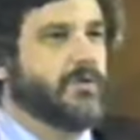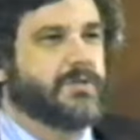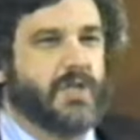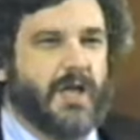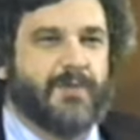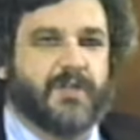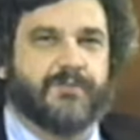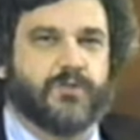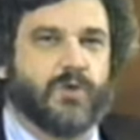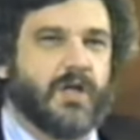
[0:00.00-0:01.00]
whole topic
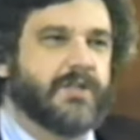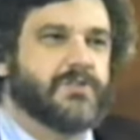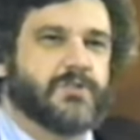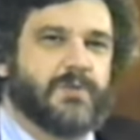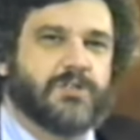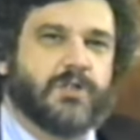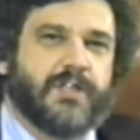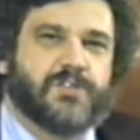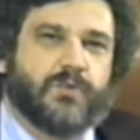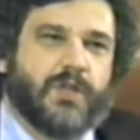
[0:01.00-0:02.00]
of drugs,
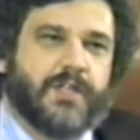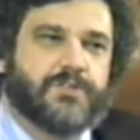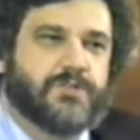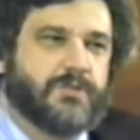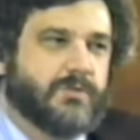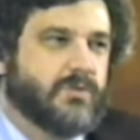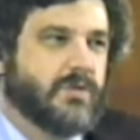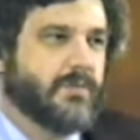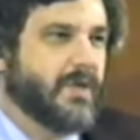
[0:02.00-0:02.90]
especially as it relates to uh,